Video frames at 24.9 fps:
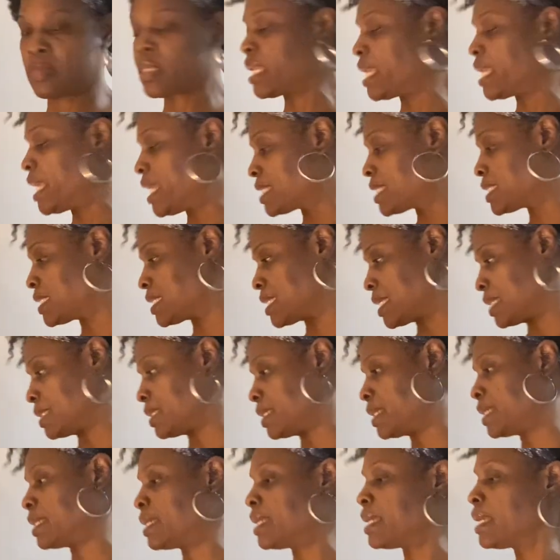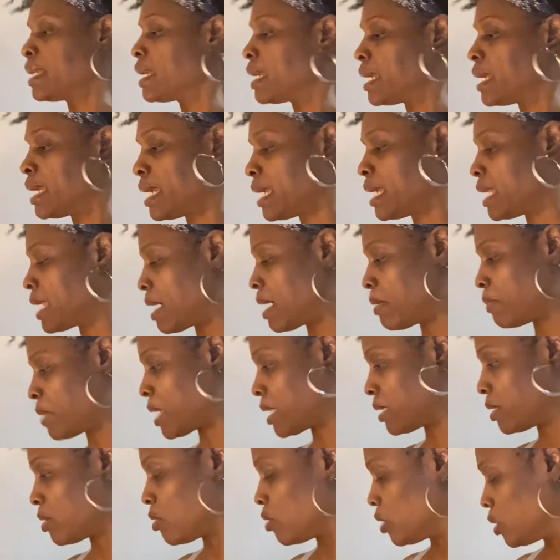instantly, and I'm not
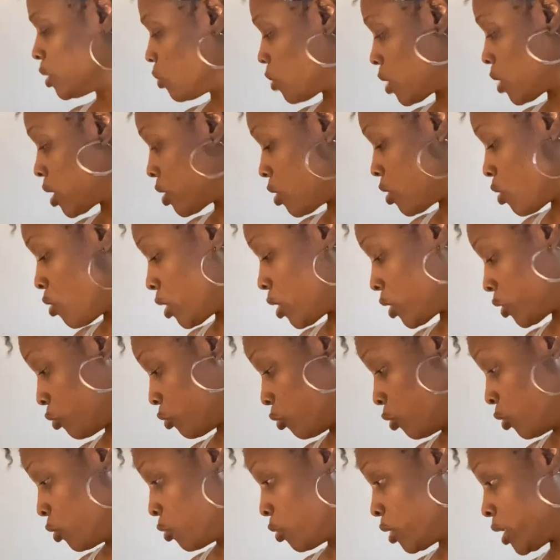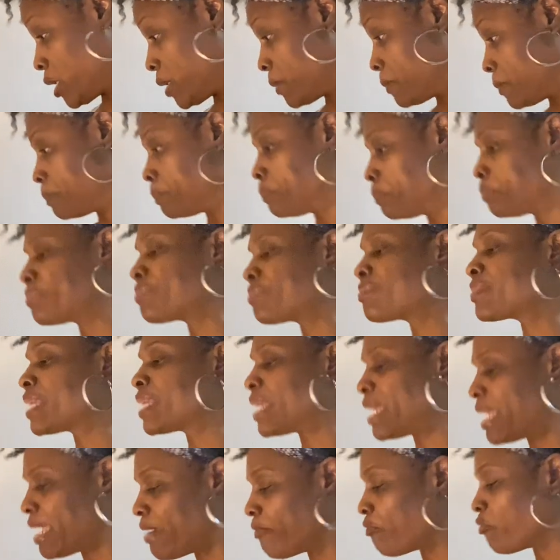the only one going through it,
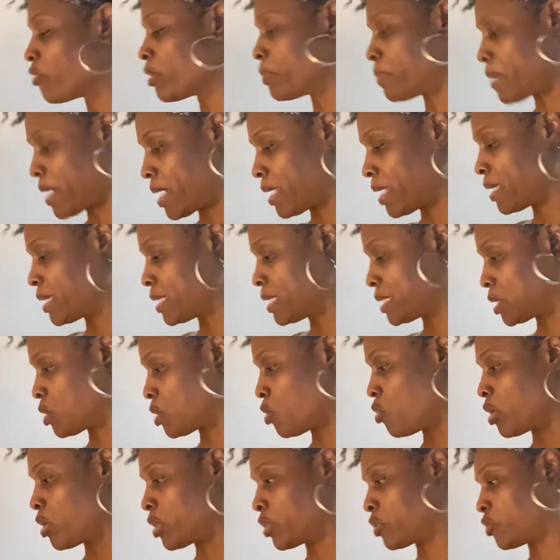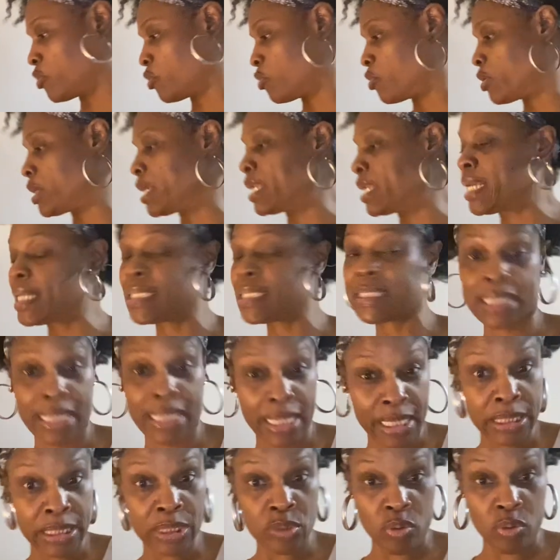everybody is going through it. And they said
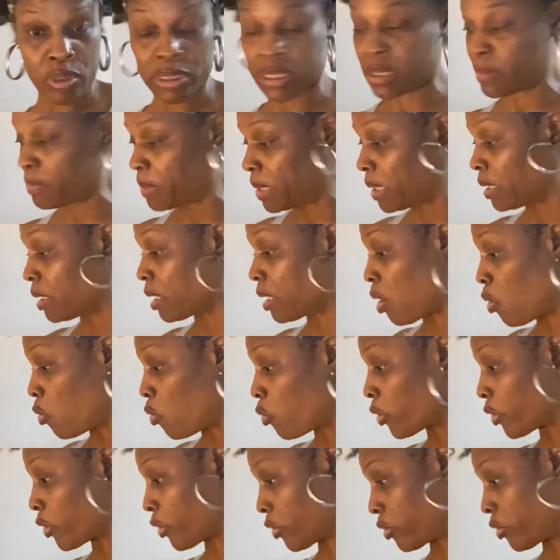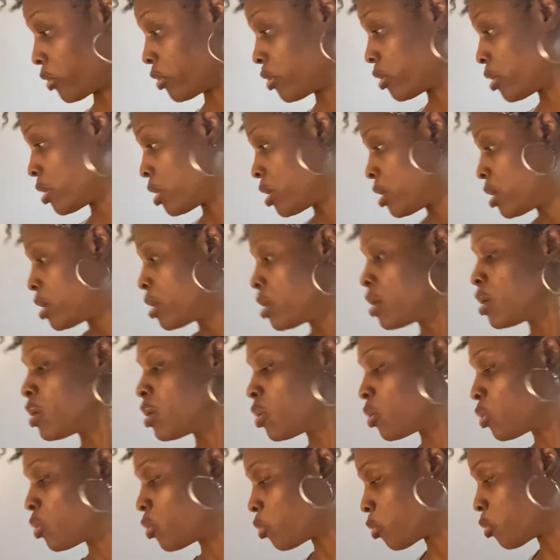it's going to be longer,
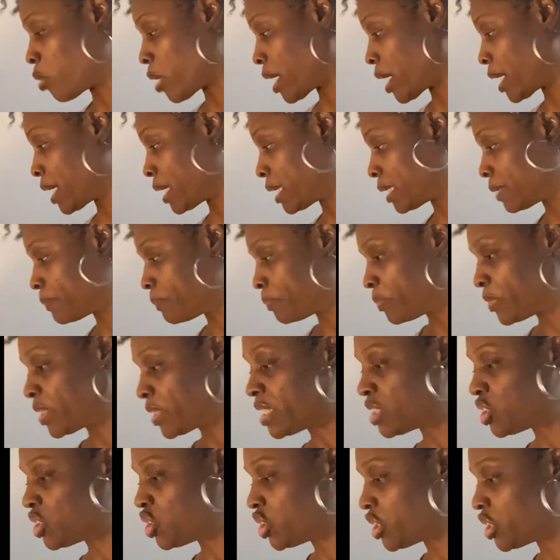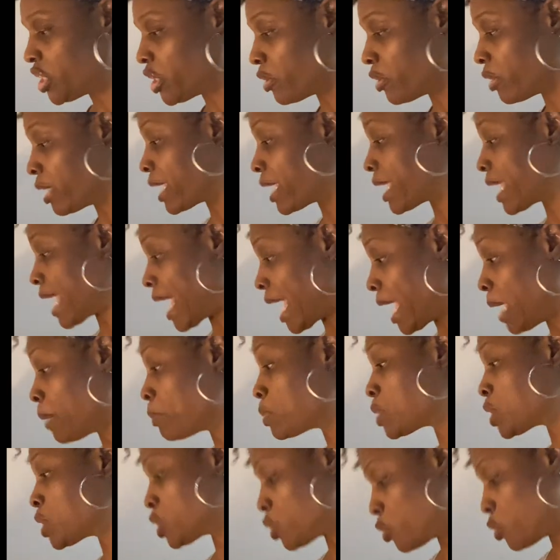right? This year, it came
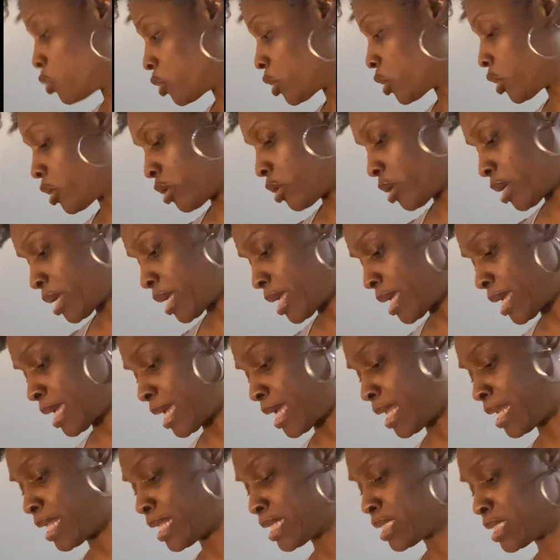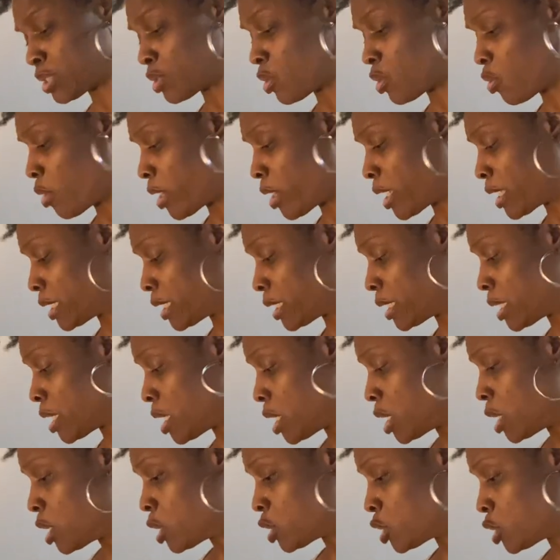sooner and it's going
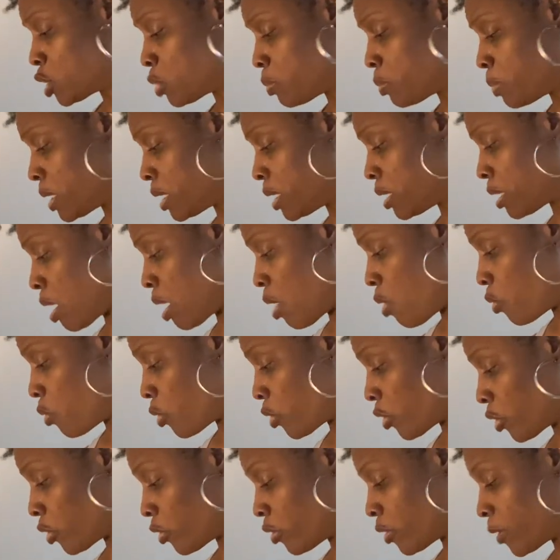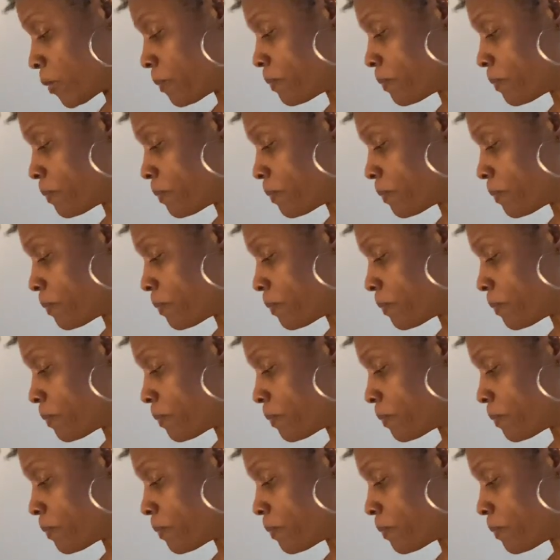to be longer.